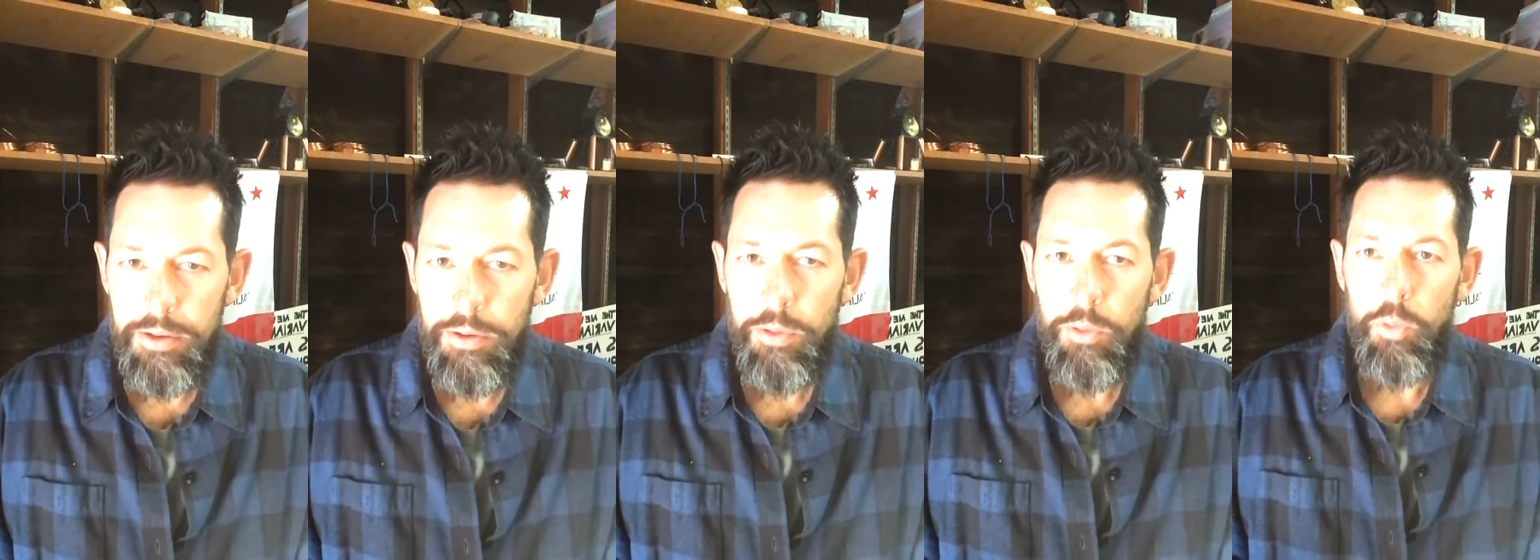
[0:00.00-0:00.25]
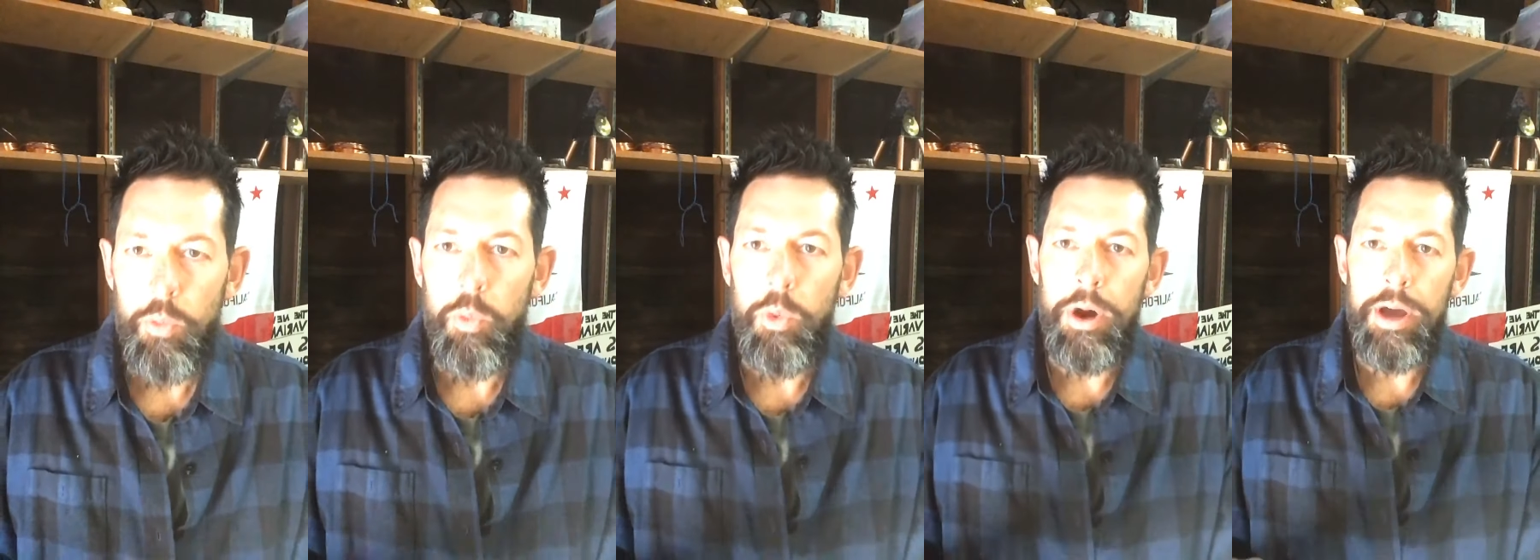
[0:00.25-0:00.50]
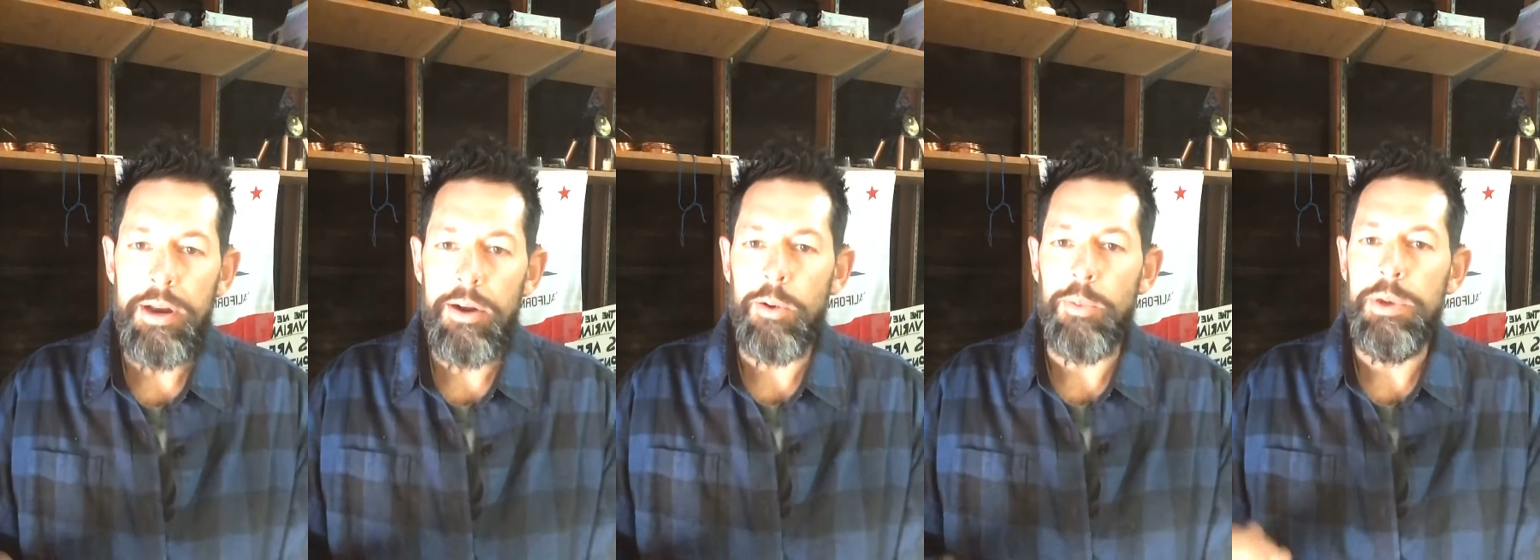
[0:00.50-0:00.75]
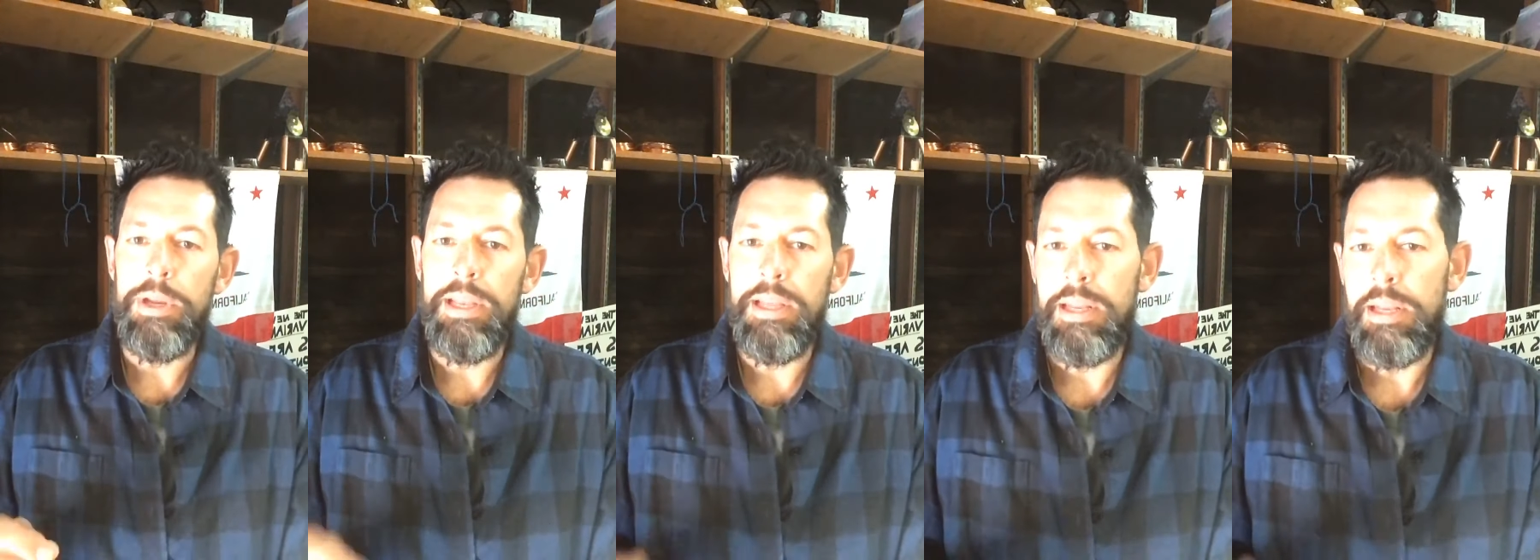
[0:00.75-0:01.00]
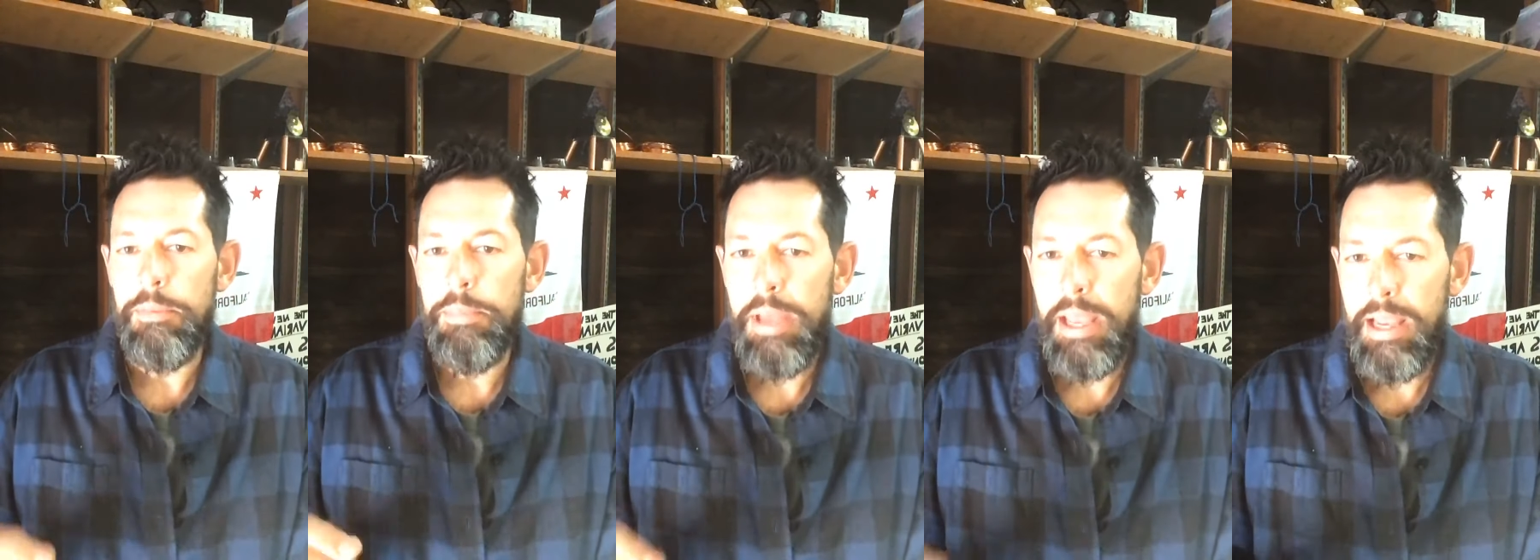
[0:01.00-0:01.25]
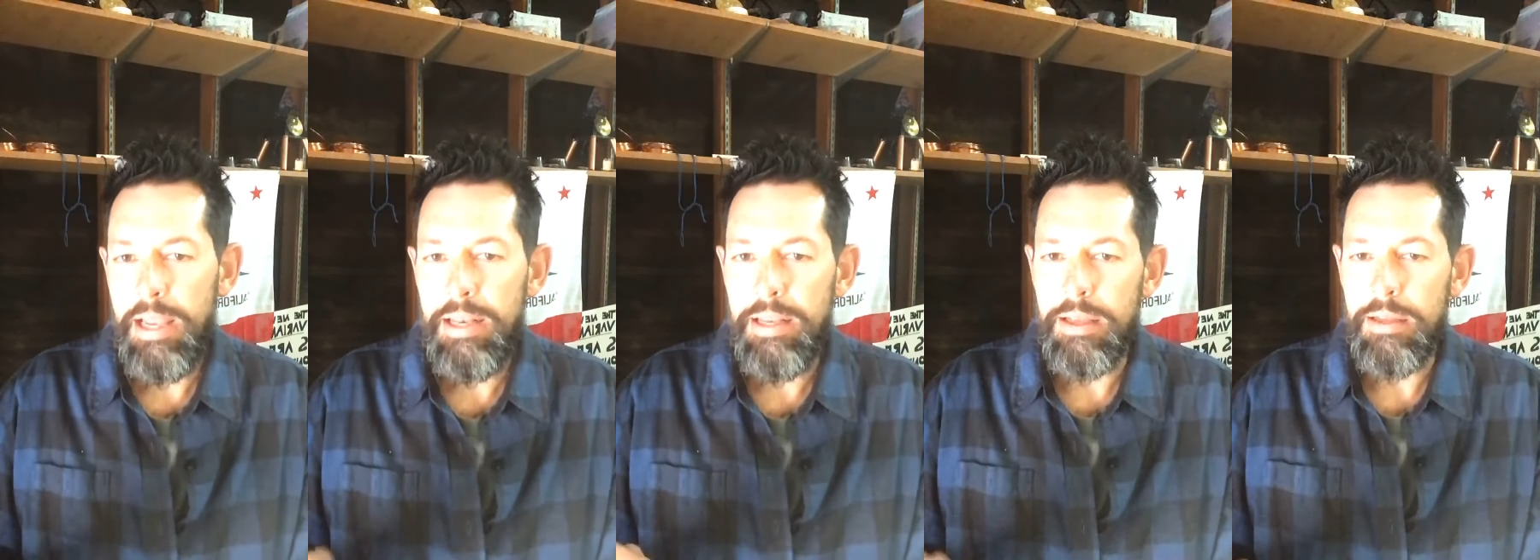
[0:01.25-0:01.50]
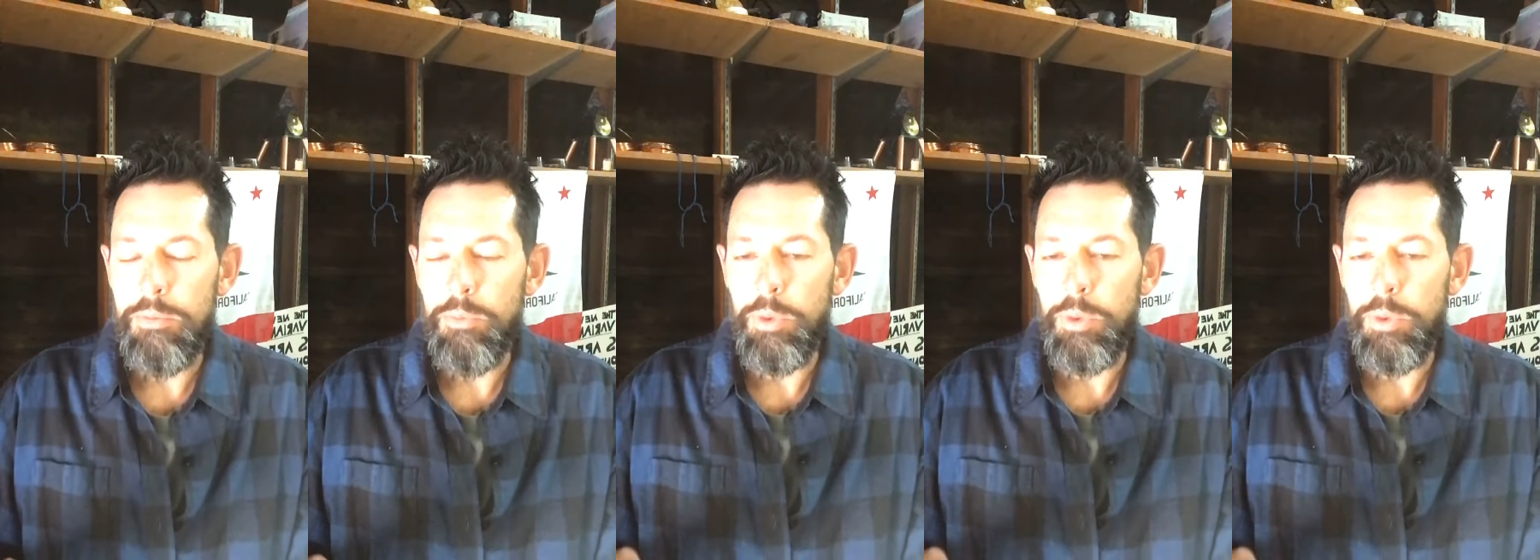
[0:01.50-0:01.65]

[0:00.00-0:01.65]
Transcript: what are we getting paid in?